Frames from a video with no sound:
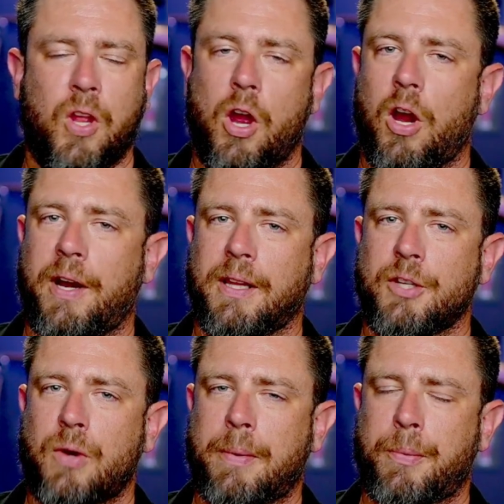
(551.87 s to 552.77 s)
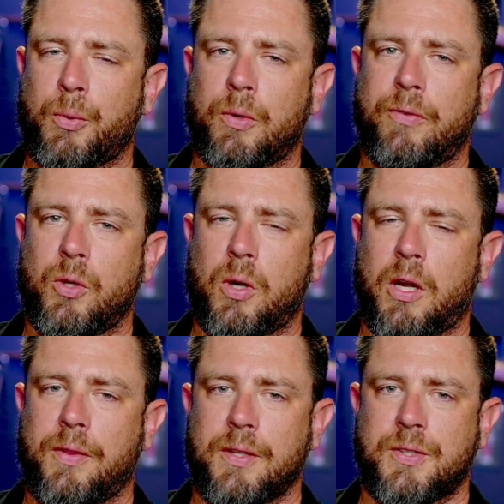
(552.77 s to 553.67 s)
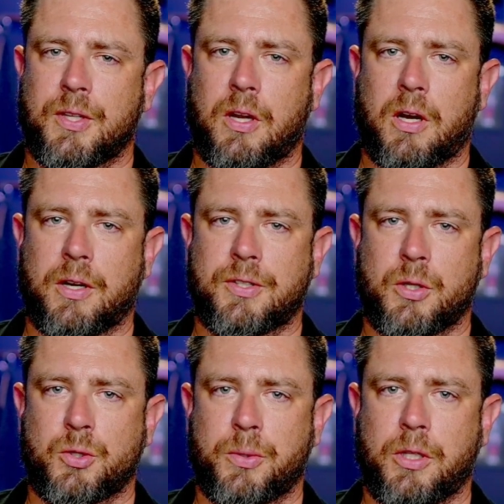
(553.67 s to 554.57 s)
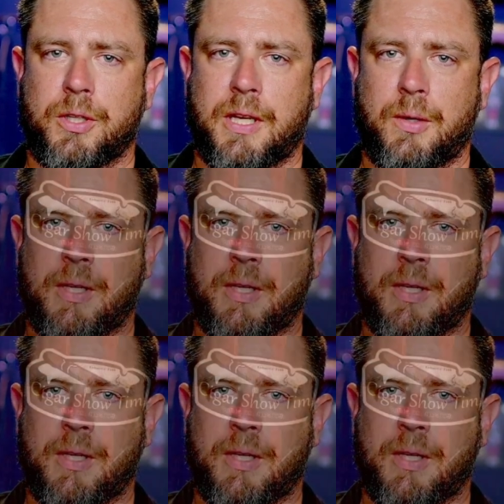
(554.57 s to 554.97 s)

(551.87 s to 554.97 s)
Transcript: All right, let's wrap up the review on this cigar. So as we look down